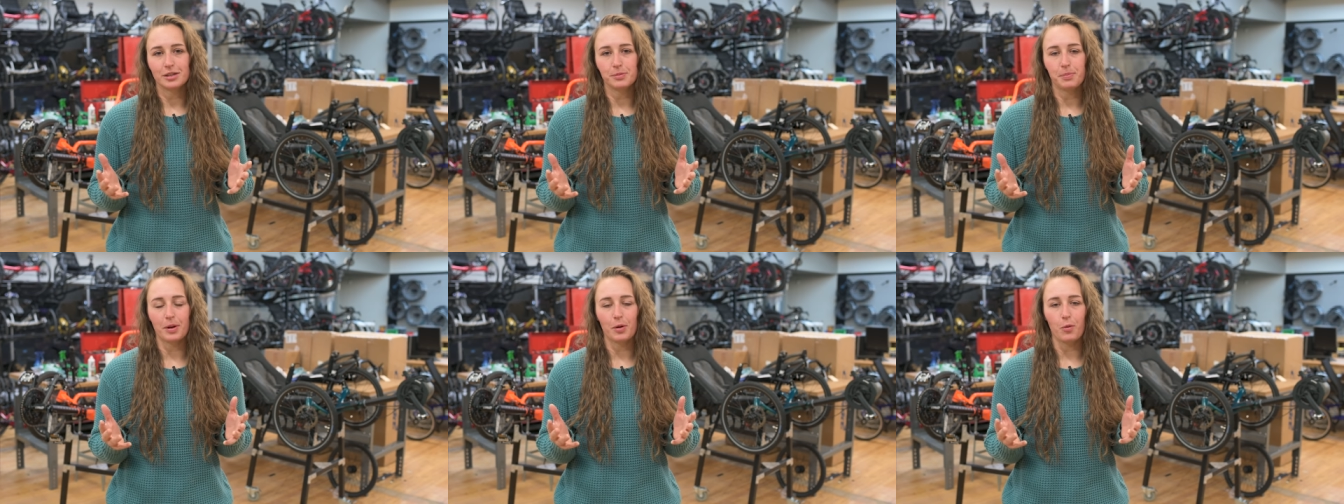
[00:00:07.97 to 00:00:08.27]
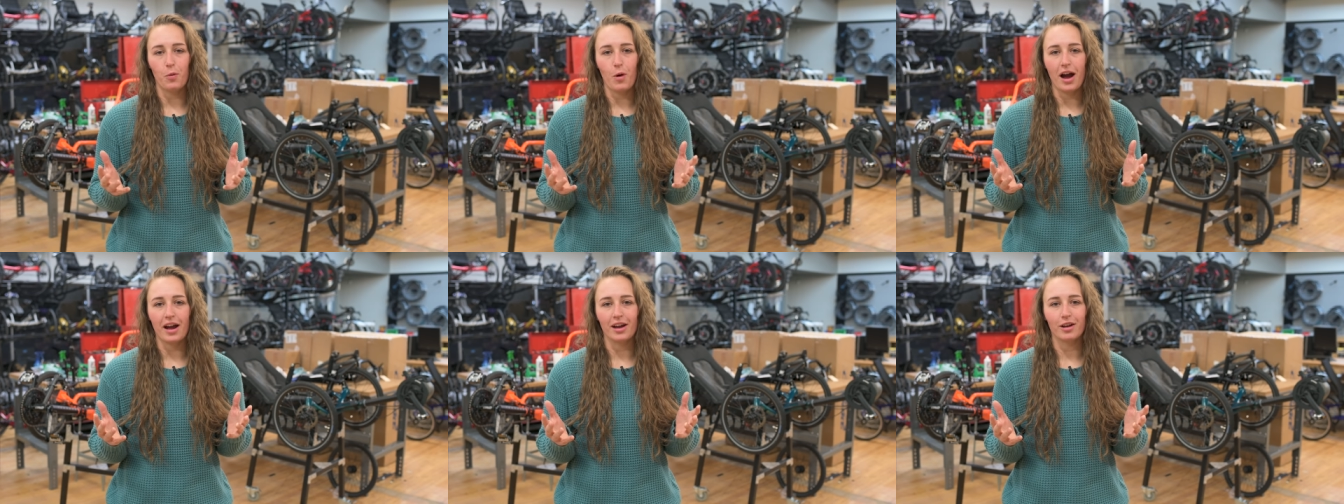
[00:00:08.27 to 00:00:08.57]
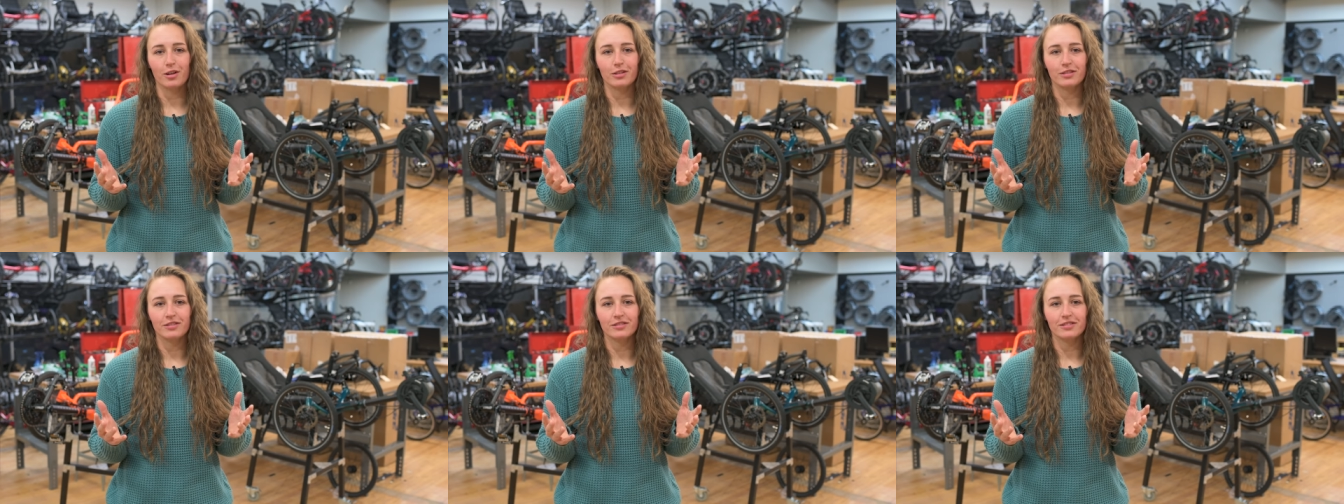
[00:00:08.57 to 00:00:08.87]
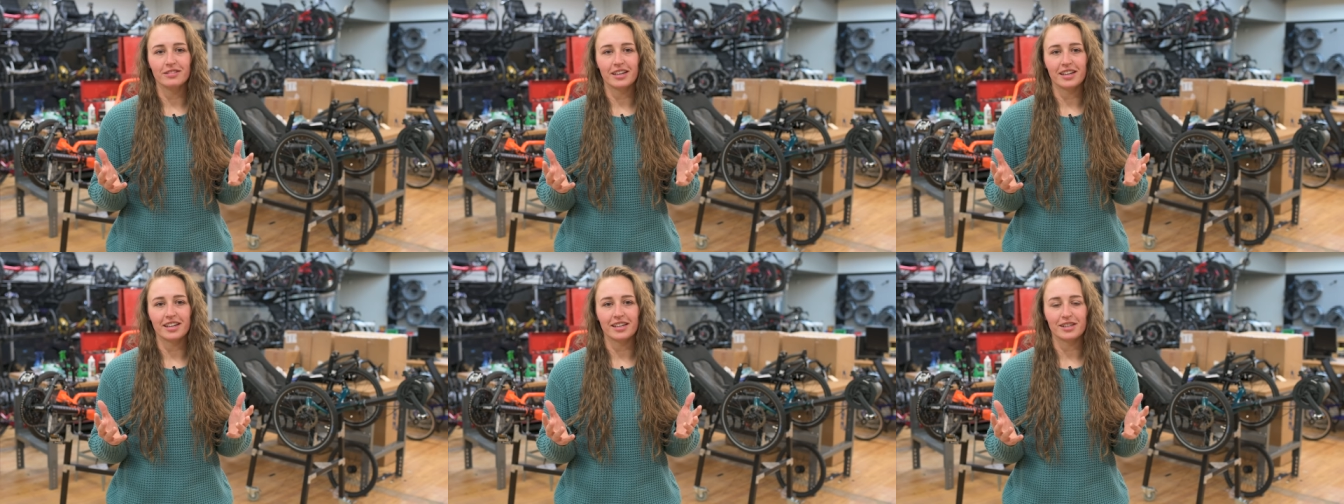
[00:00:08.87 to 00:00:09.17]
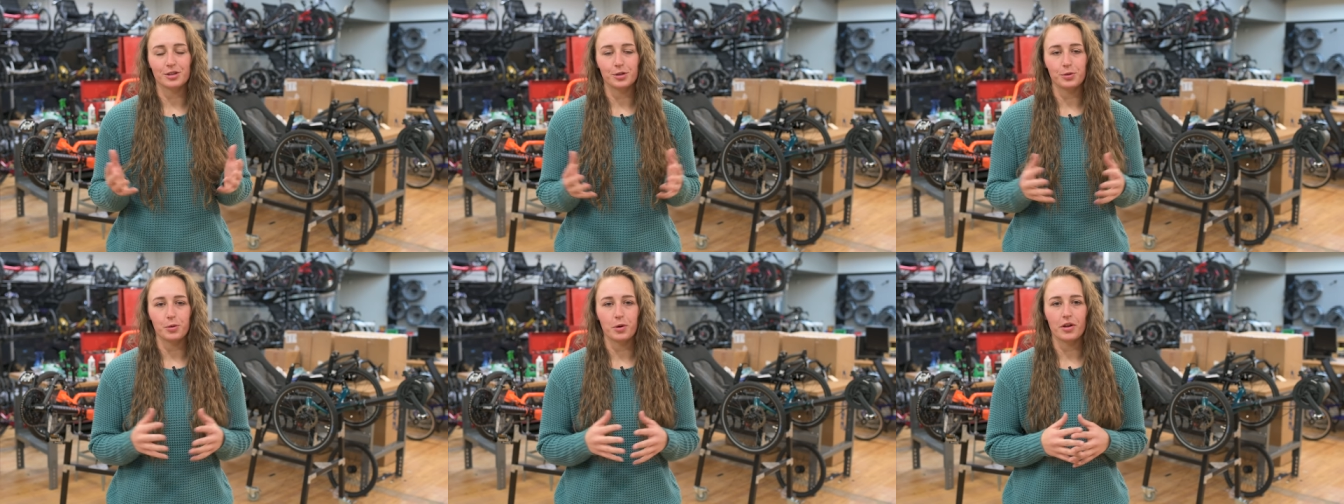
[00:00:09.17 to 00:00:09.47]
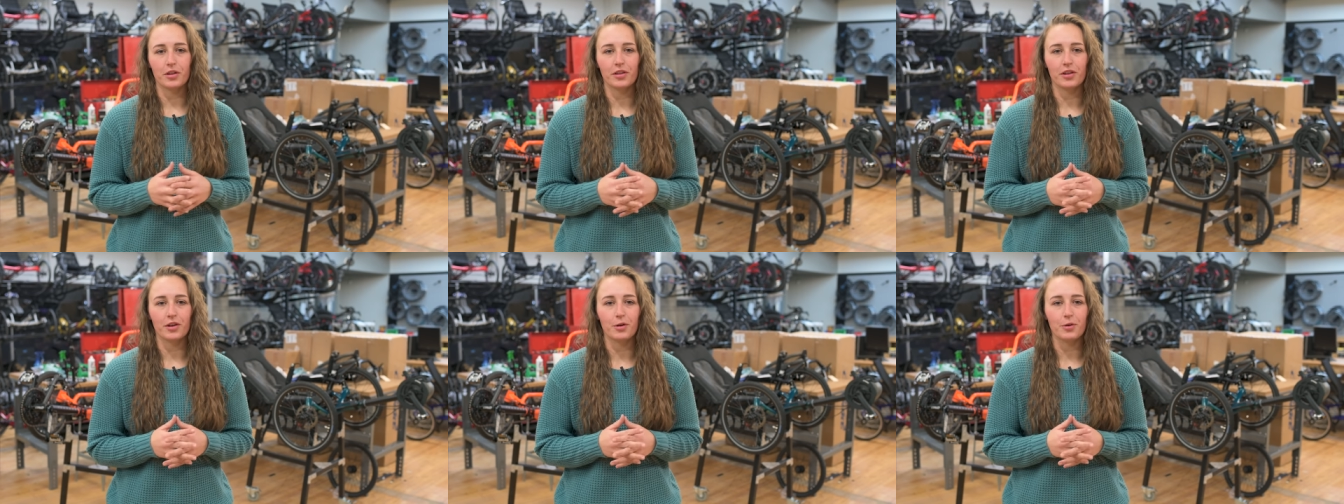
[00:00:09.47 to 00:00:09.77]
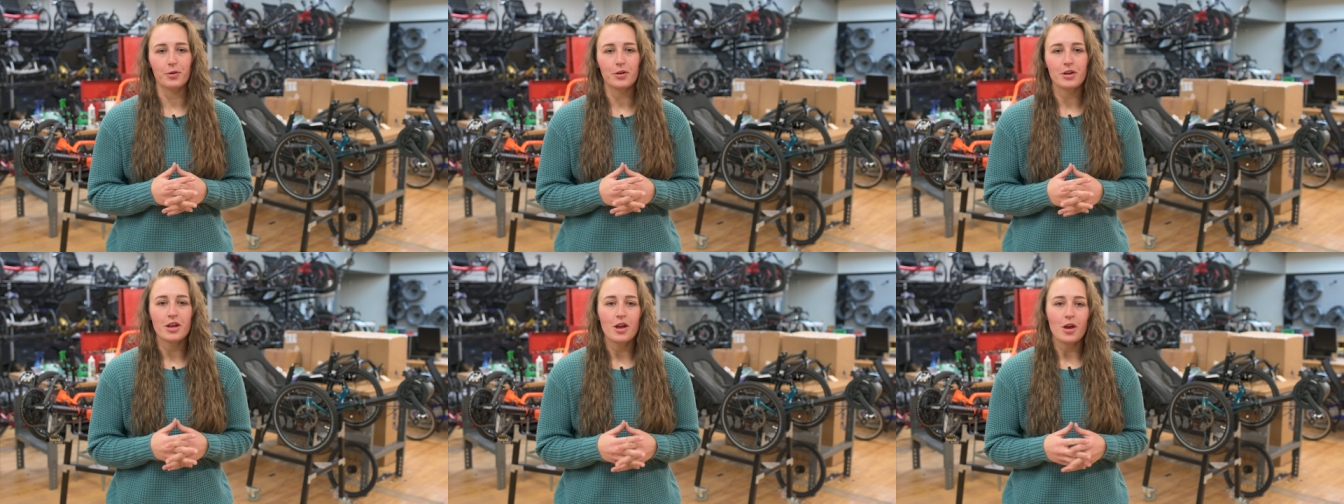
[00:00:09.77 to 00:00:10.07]
been a while, as you all
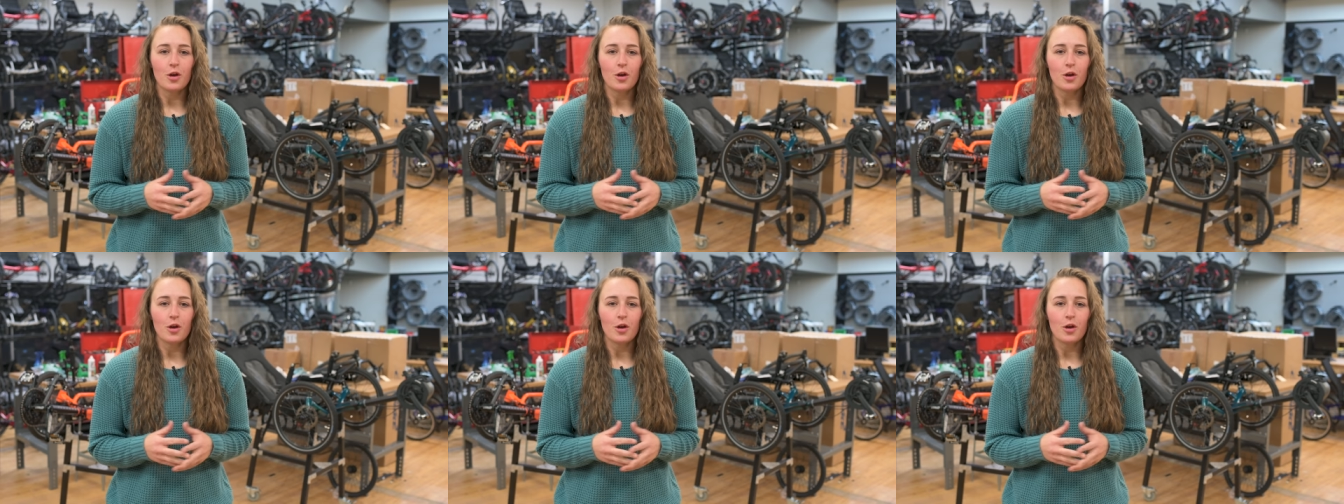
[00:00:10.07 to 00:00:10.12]
know.